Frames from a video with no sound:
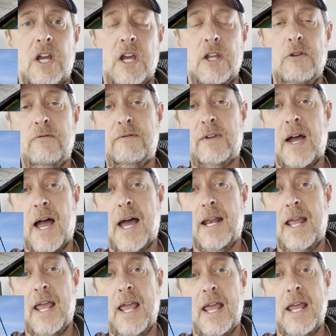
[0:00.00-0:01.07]
You've
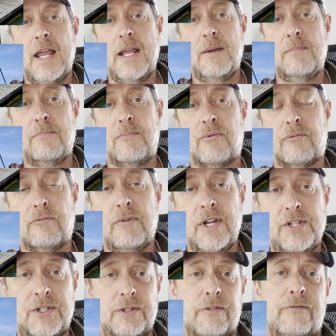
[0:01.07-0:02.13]
got a Bristol